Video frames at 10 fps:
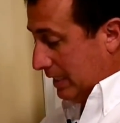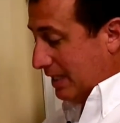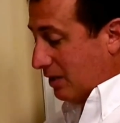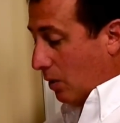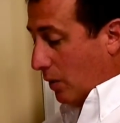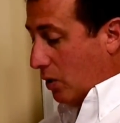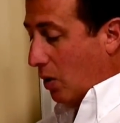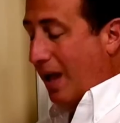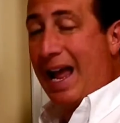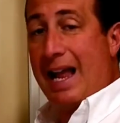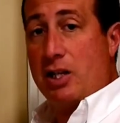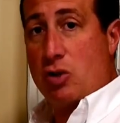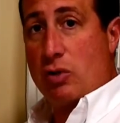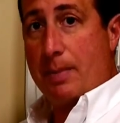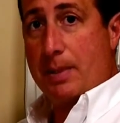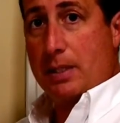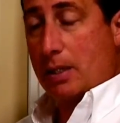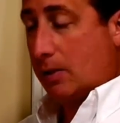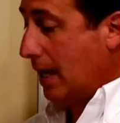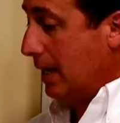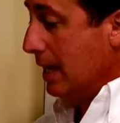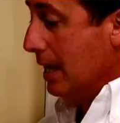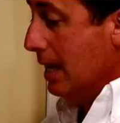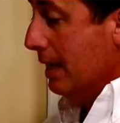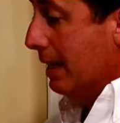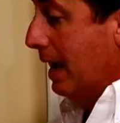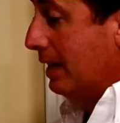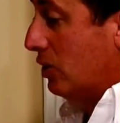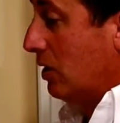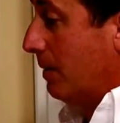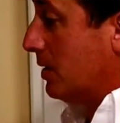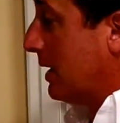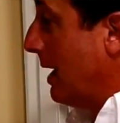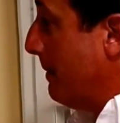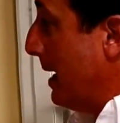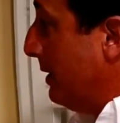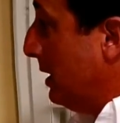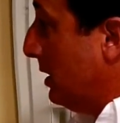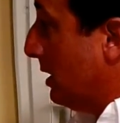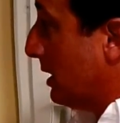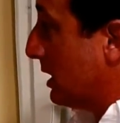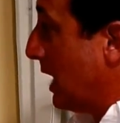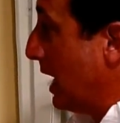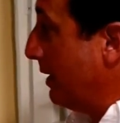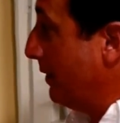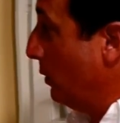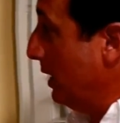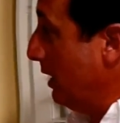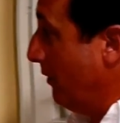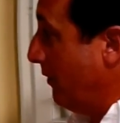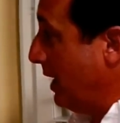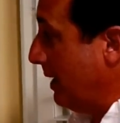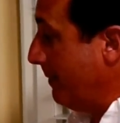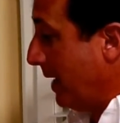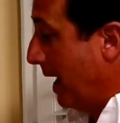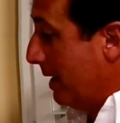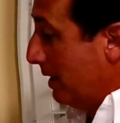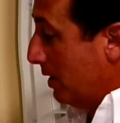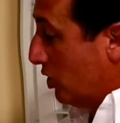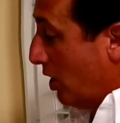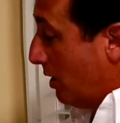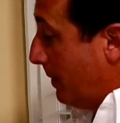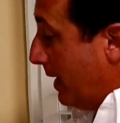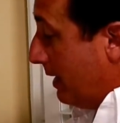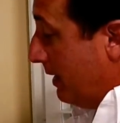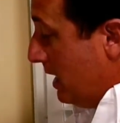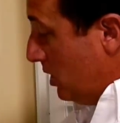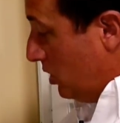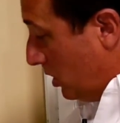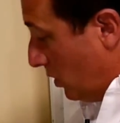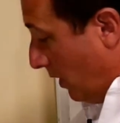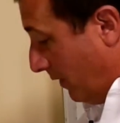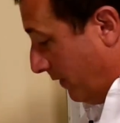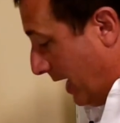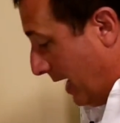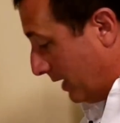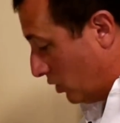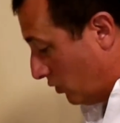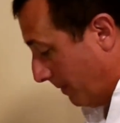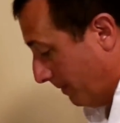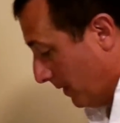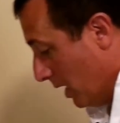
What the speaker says: These are what we call hang strips. Okay, the hang strips get mounted to the side of the window frame, and then the shutter panel hinges off of the hang strip.